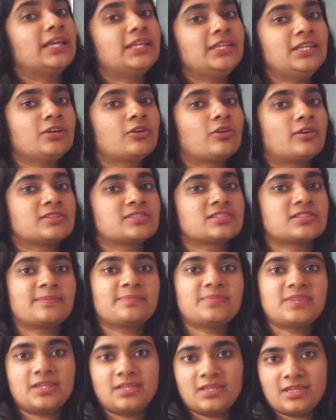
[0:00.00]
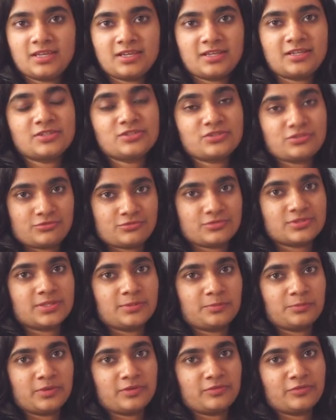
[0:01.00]
any concept thinking it is too
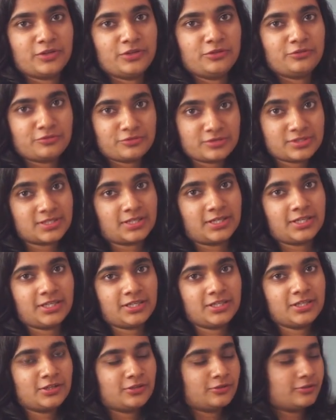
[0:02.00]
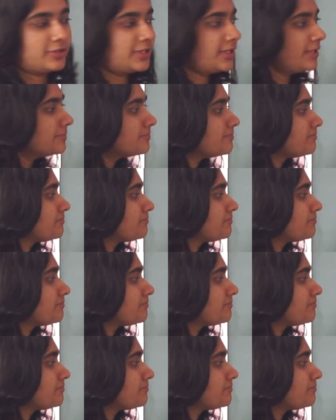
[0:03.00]
simple for you to study. Okay,